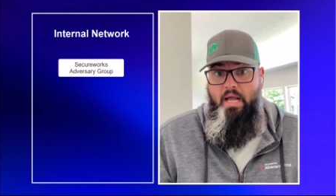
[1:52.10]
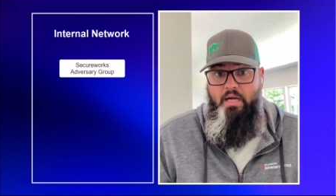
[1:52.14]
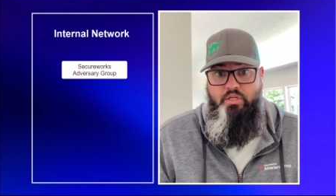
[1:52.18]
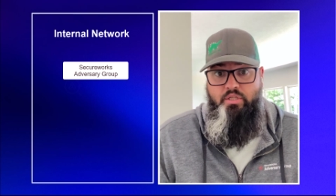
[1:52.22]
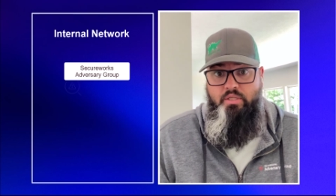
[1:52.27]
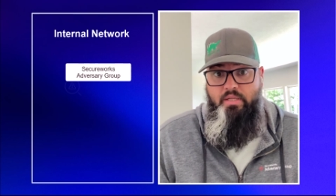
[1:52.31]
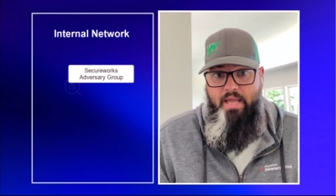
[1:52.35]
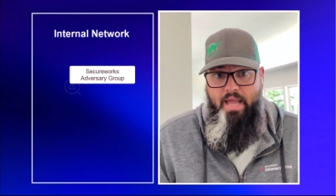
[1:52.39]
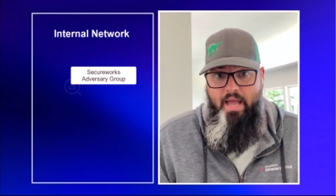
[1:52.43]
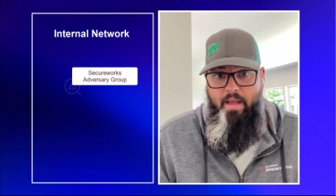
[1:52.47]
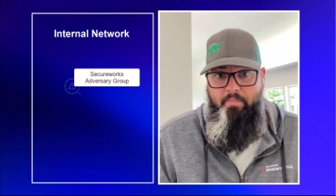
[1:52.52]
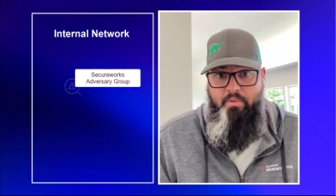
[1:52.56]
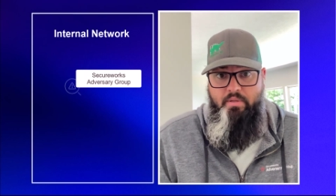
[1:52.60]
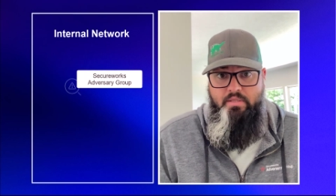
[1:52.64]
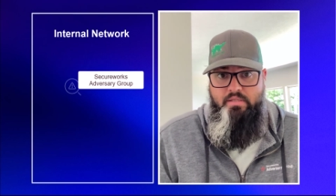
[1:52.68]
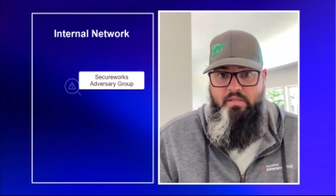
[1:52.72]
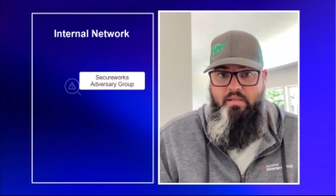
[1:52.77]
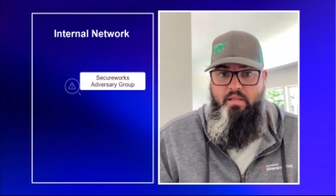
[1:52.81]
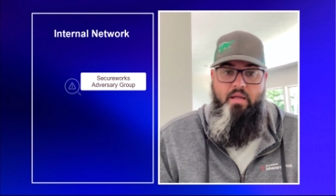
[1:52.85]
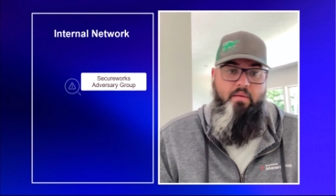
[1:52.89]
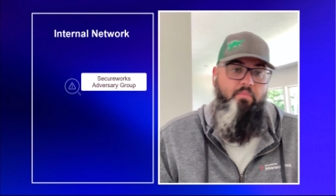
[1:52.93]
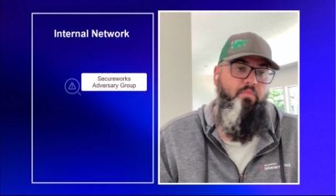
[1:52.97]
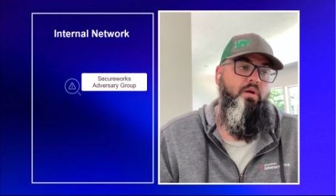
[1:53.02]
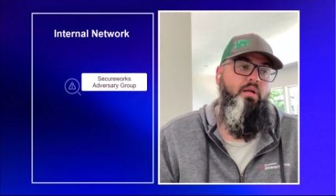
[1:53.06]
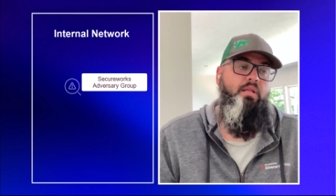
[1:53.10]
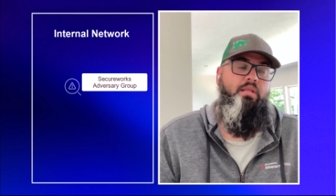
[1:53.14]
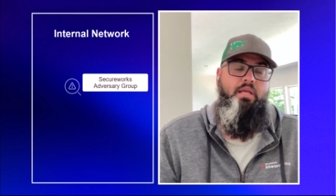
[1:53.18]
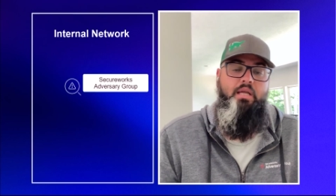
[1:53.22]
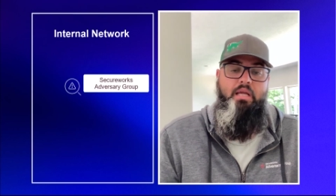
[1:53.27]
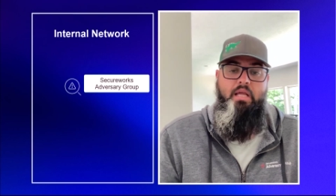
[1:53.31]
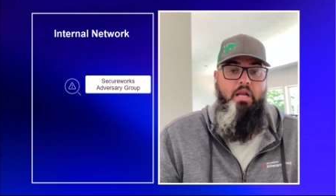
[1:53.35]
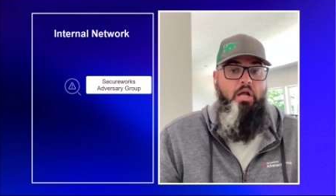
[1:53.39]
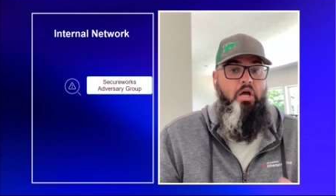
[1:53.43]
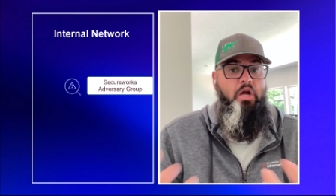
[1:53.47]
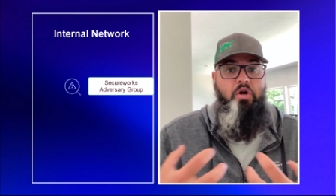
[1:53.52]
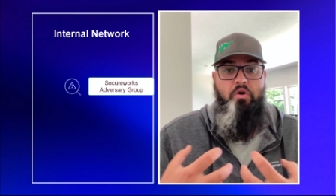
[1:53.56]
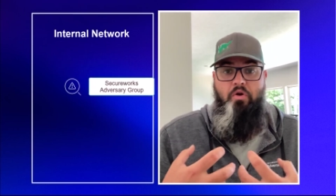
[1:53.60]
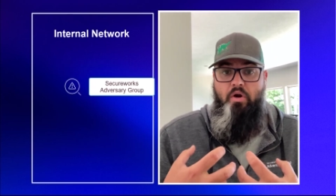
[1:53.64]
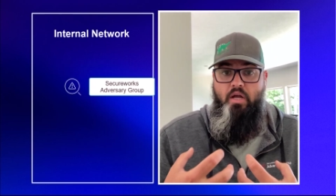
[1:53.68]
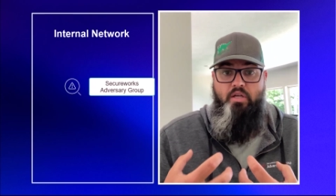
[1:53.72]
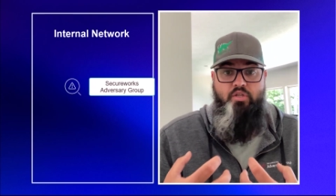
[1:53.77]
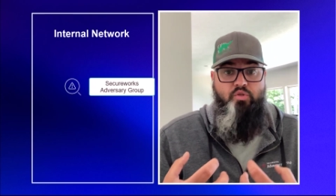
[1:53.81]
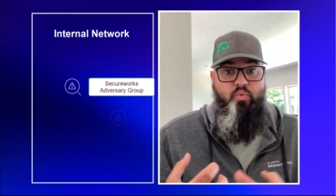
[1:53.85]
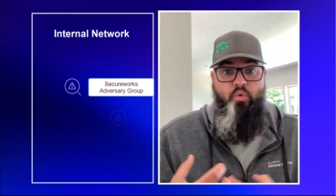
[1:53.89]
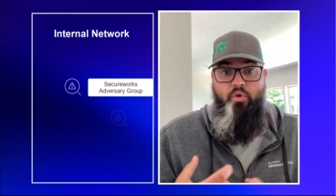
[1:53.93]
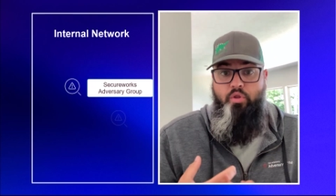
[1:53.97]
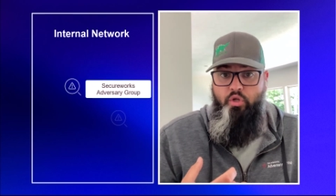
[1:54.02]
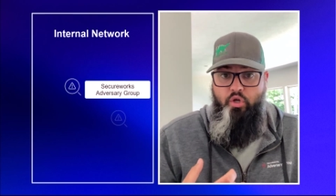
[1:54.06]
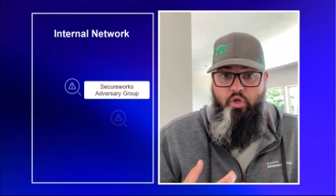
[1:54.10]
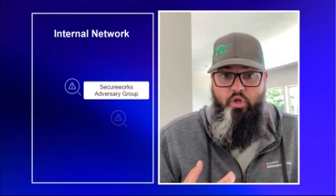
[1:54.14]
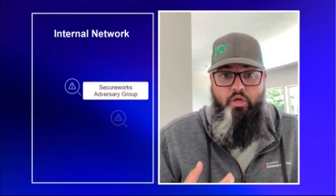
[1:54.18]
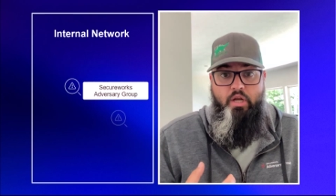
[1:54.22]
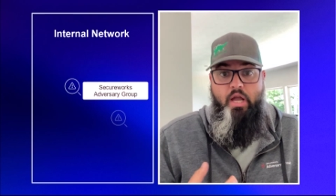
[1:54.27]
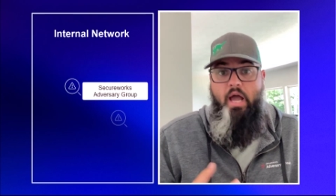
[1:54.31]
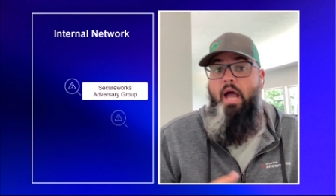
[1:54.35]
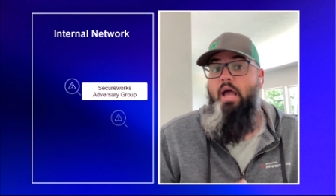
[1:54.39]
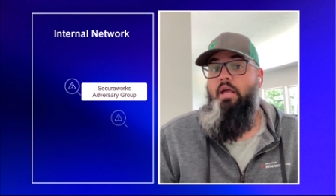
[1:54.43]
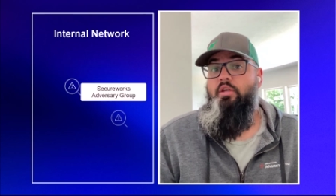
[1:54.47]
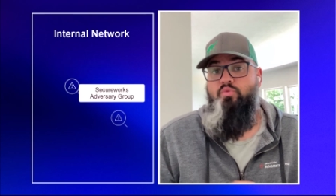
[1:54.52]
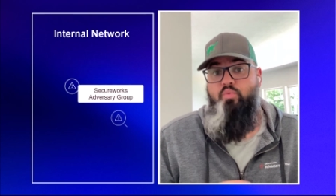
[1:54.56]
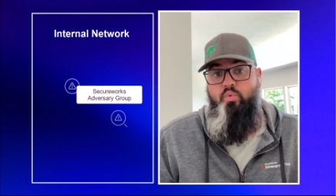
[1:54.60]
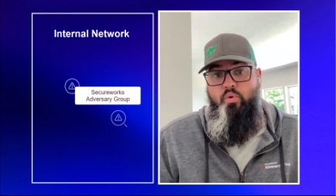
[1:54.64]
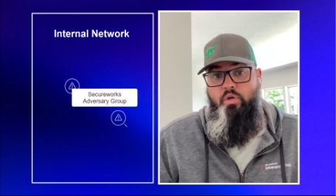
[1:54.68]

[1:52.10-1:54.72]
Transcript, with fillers: it actually happens to them, right? They can hire us, we're the good guys,